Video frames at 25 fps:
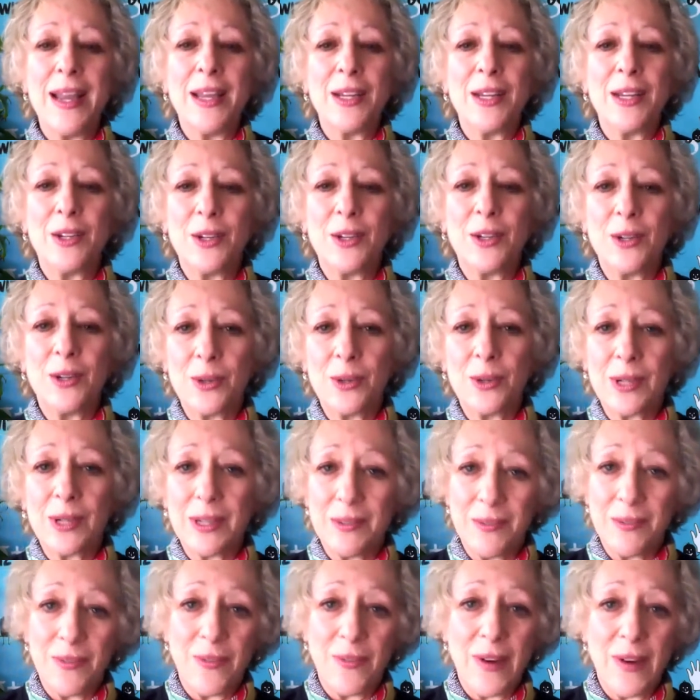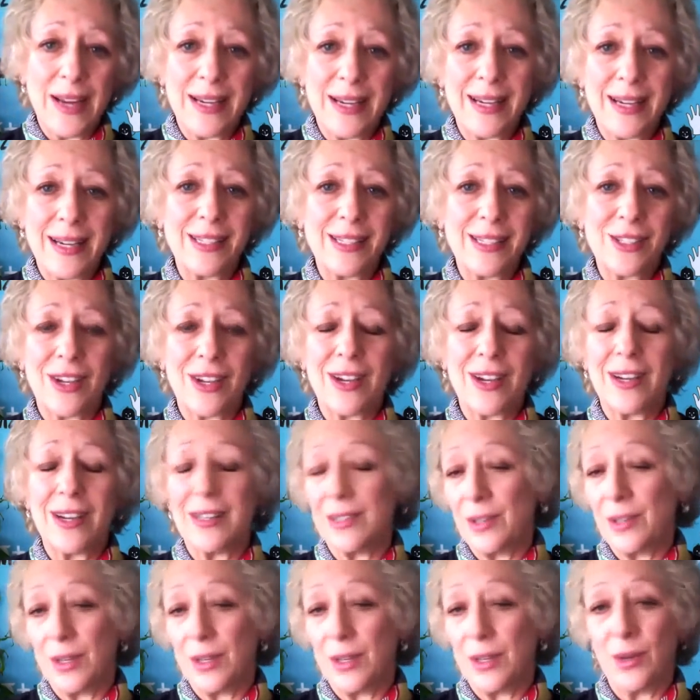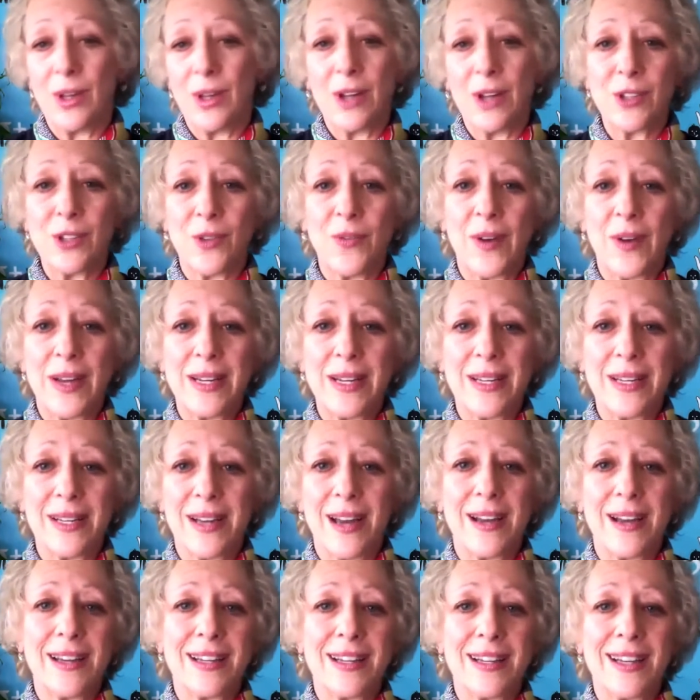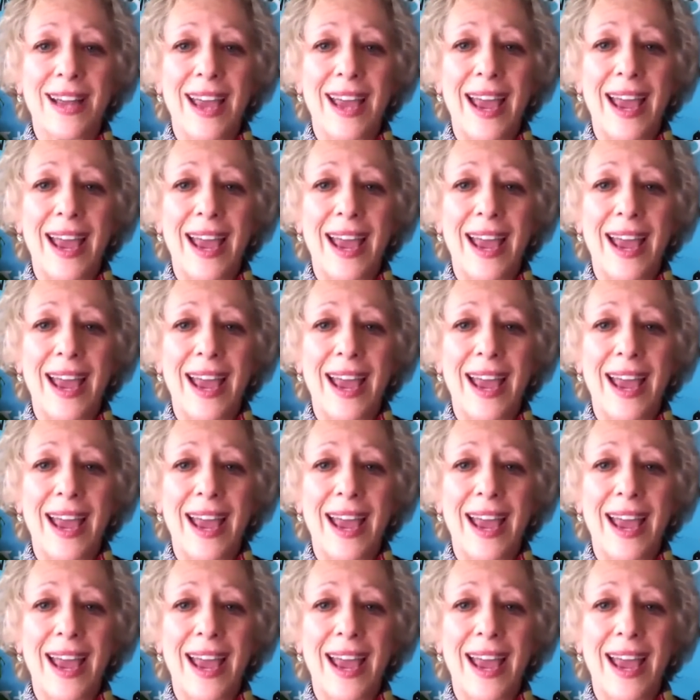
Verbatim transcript: You can find us. Uh, you'll also find it on